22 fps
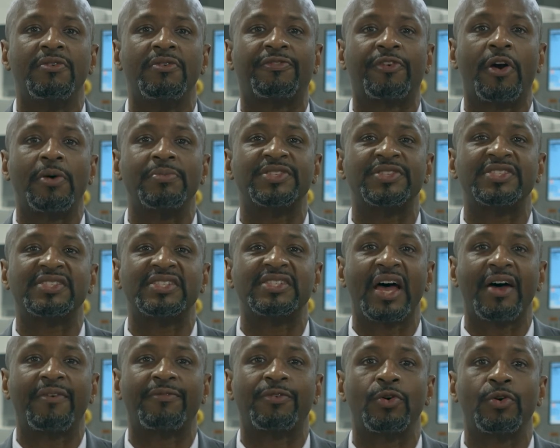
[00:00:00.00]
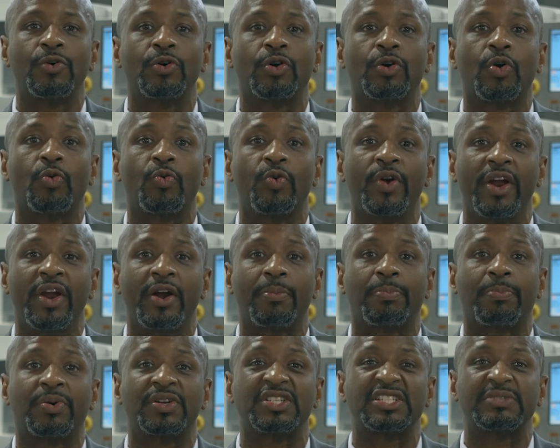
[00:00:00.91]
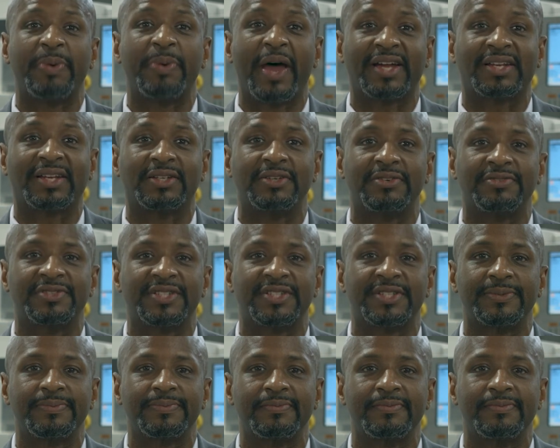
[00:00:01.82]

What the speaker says: from several career perspectives.